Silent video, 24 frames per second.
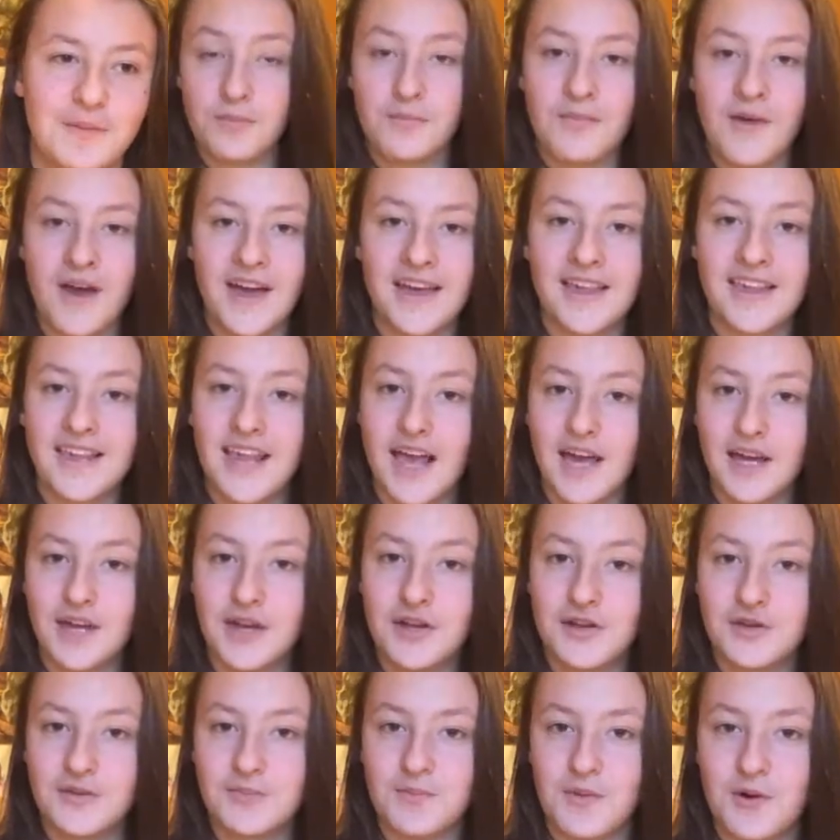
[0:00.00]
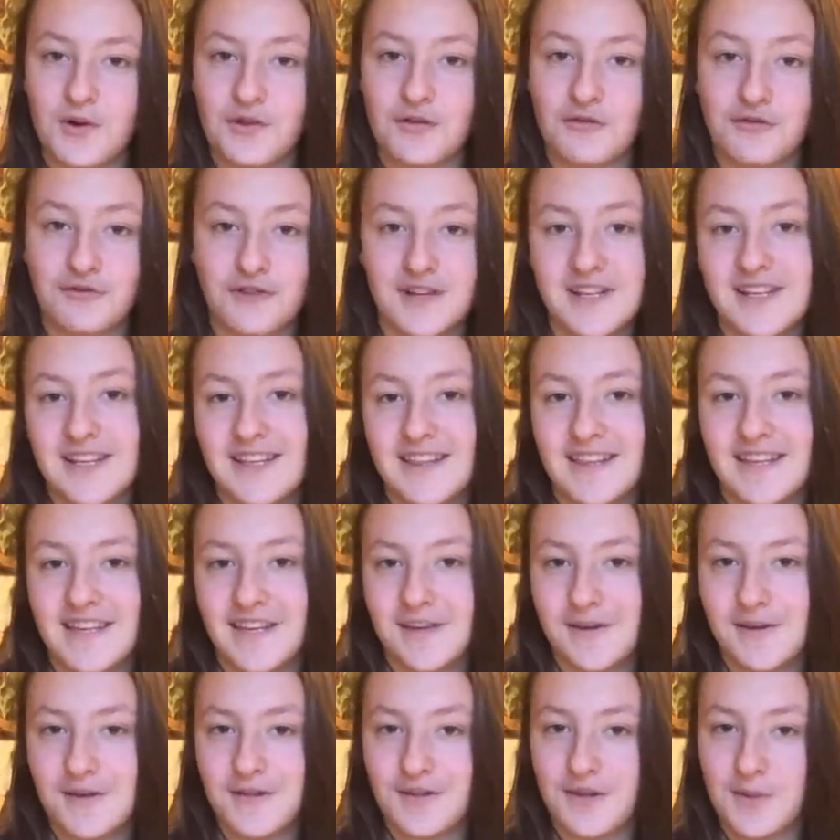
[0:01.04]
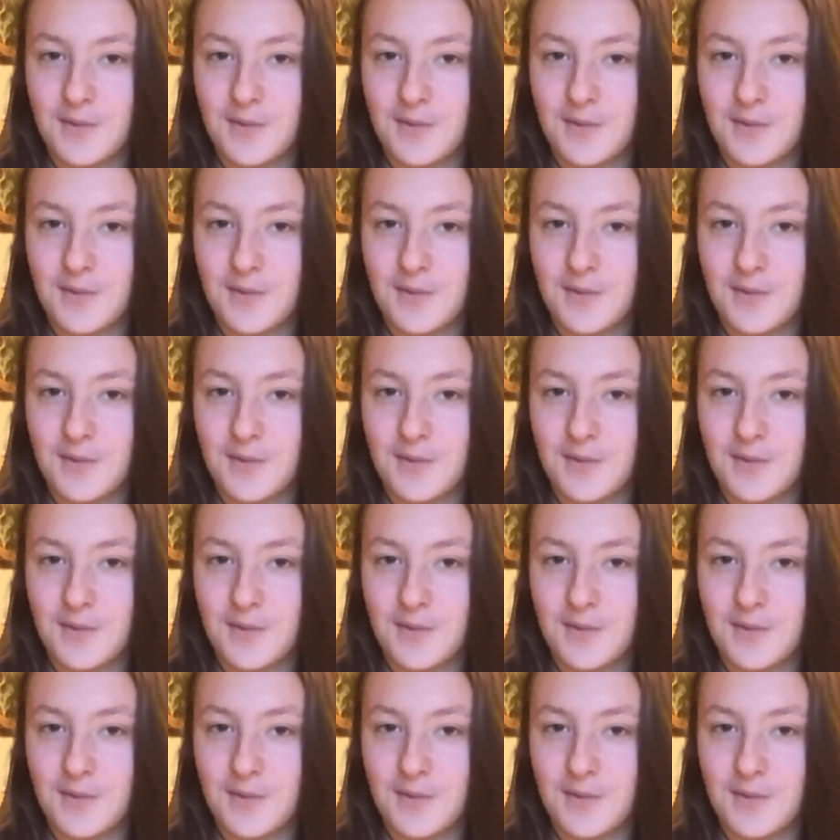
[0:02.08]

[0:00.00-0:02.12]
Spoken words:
My second most recently used